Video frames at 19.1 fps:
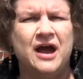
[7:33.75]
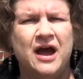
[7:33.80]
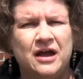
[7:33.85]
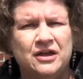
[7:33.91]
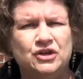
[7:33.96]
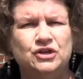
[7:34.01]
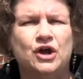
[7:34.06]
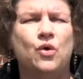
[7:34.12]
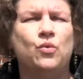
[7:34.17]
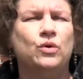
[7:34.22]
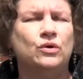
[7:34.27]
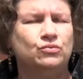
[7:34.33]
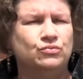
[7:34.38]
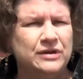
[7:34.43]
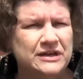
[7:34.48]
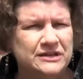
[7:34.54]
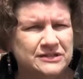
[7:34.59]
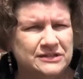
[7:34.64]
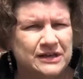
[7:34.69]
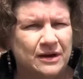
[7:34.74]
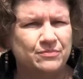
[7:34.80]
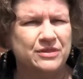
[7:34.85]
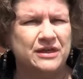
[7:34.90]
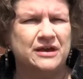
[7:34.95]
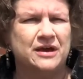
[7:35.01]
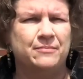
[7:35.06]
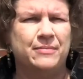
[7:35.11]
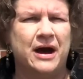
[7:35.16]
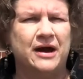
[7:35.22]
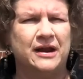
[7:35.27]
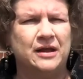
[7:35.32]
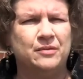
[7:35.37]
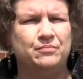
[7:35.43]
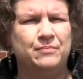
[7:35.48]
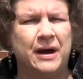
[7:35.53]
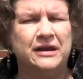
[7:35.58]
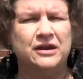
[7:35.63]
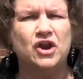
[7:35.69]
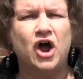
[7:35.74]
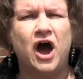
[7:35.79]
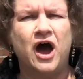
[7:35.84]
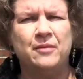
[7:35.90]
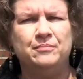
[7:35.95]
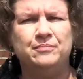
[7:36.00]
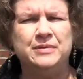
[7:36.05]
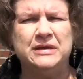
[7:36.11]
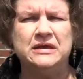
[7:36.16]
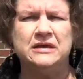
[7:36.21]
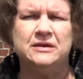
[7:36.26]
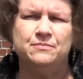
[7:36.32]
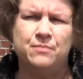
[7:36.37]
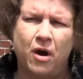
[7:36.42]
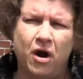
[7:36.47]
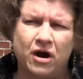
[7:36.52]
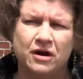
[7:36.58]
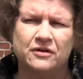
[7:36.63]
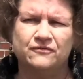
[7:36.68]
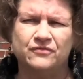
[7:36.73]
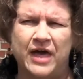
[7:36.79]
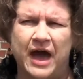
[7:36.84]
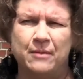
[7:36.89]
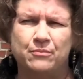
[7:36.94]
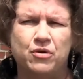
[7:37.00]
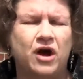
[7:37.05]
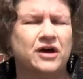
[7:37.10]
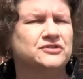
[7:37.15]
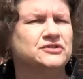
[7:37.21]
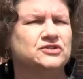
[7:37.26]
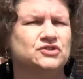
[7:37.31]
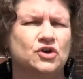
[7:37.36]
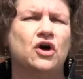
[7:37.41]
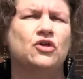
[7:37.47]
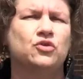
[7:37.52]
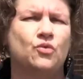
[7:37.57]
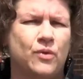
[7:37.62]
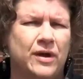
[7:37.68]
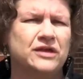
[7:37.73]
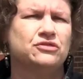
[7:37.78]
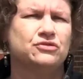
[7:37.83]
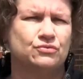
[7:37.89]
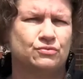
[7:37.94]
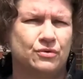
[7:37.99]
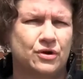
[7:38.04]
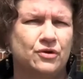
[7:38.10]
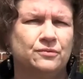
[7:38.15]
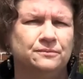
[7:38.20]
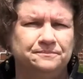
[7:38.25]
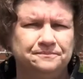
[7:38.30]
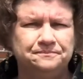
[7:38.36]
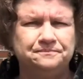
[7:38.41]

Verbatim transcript: you know, will read something about it but not be part of that process all the way through.